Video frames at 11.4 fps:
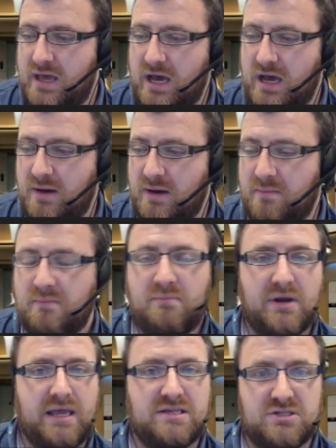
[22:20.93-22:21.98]

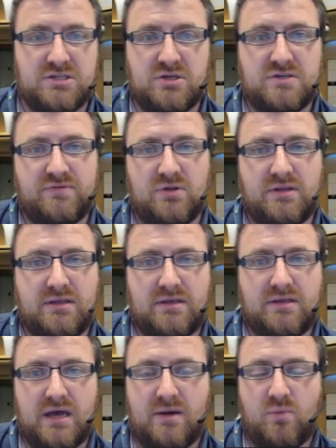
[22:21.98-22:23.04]
but it is a useful
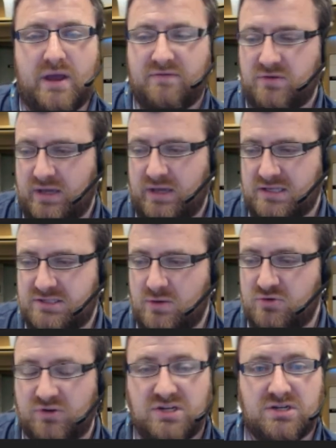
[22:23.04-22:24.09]
way of doing it. So
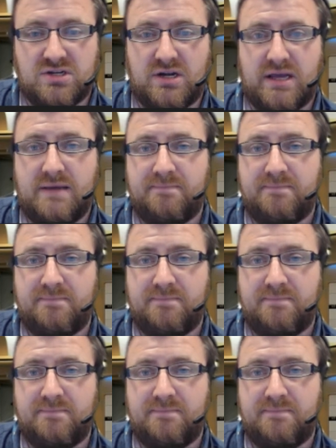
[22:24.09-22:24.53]
traditionally,